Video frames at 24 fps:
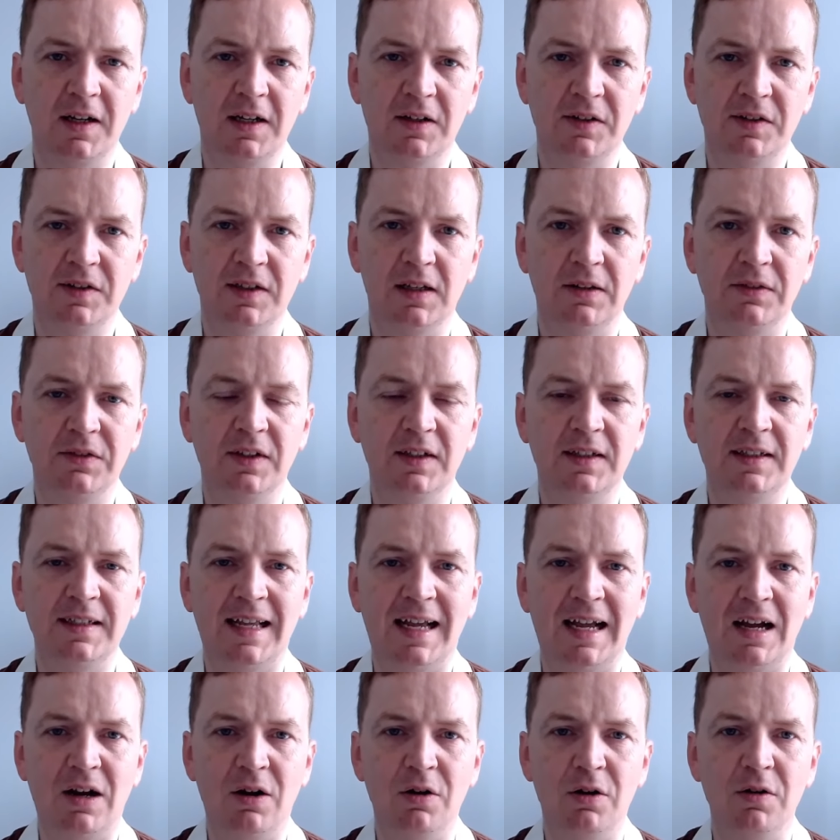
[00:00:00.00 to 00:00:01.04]
ourselves in
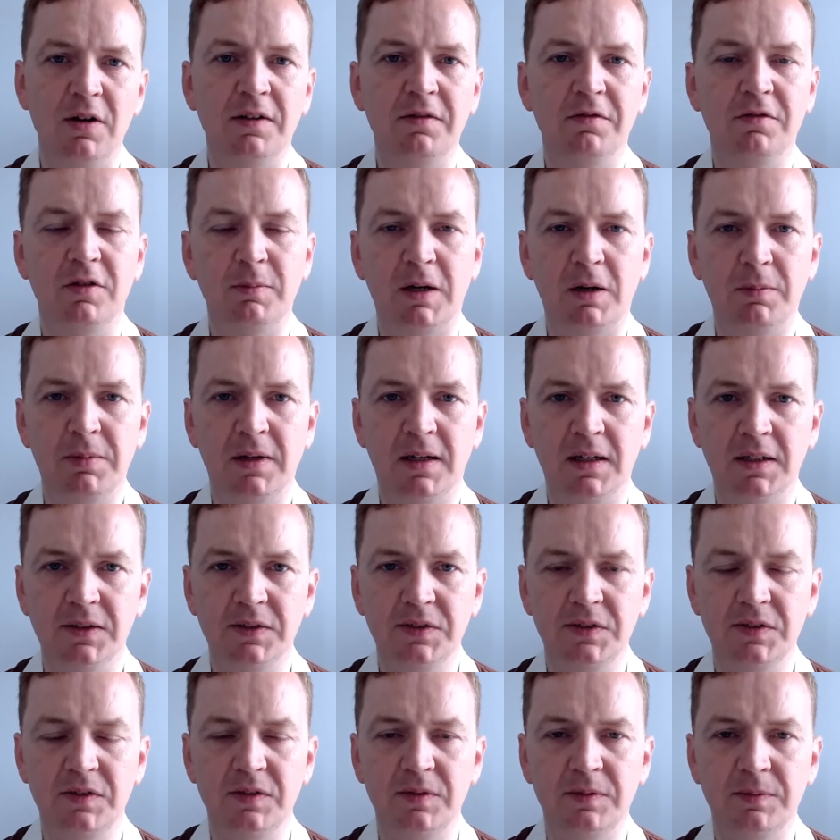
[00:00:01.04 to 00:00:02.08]
now and from our
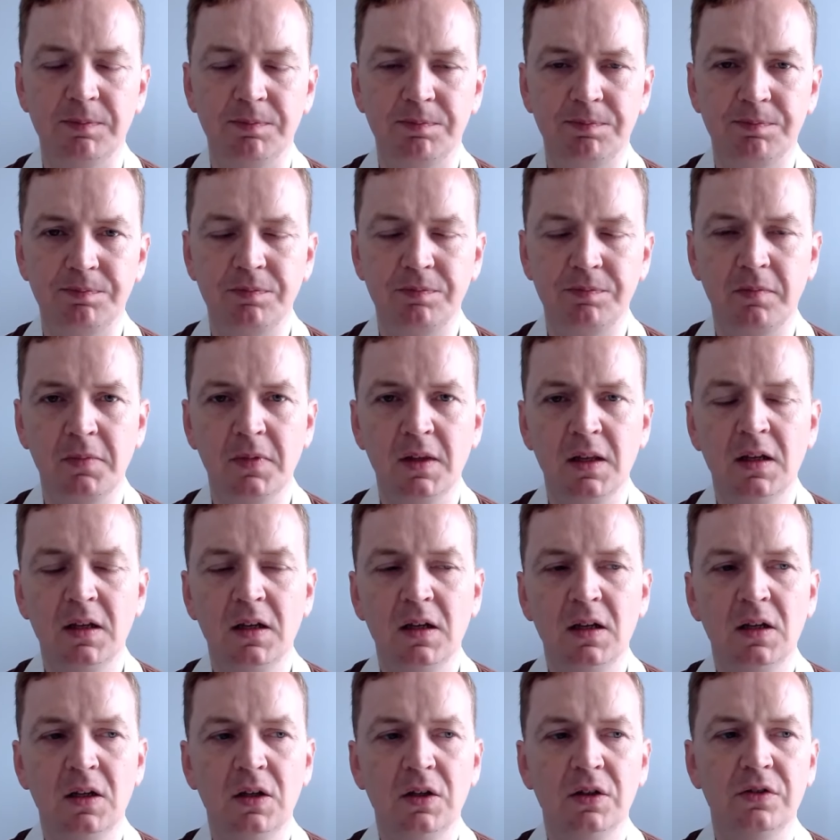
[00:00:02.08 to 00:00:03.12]
pasts.
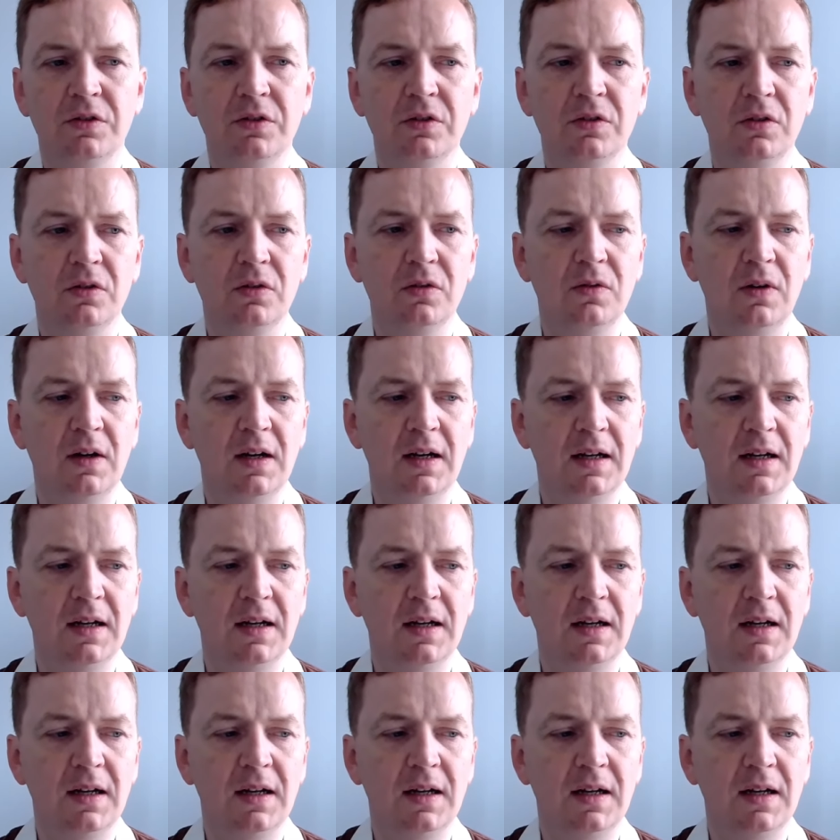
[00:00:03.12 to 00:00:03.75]
So,